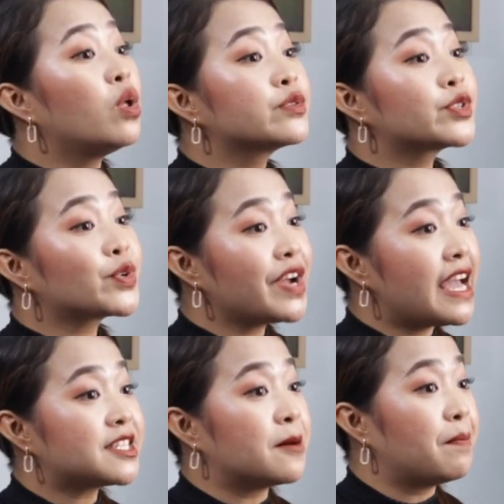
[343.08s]
also
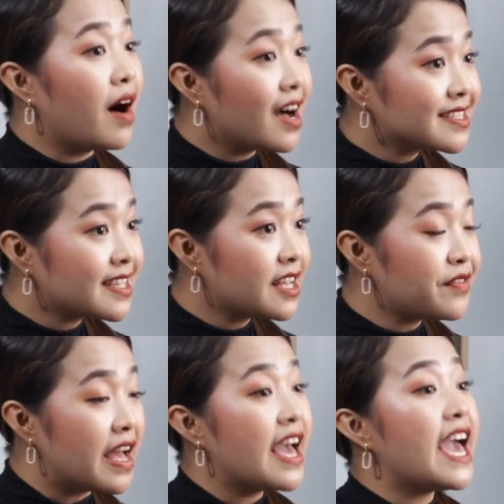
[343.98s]
create a positive
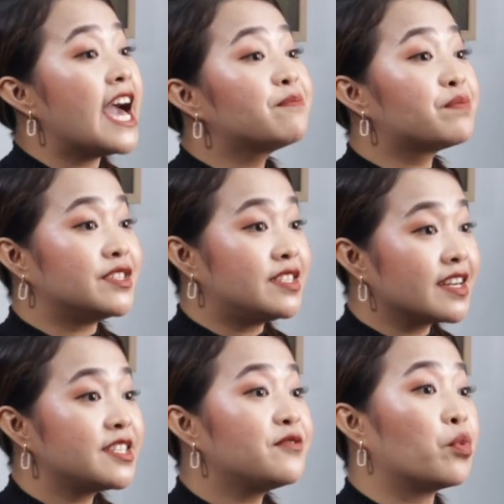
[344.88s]
and
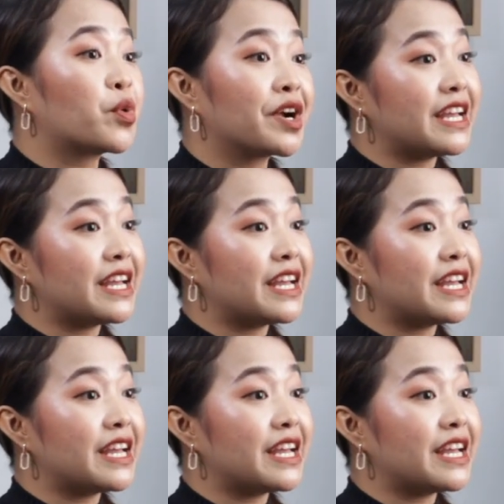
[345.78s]
productive work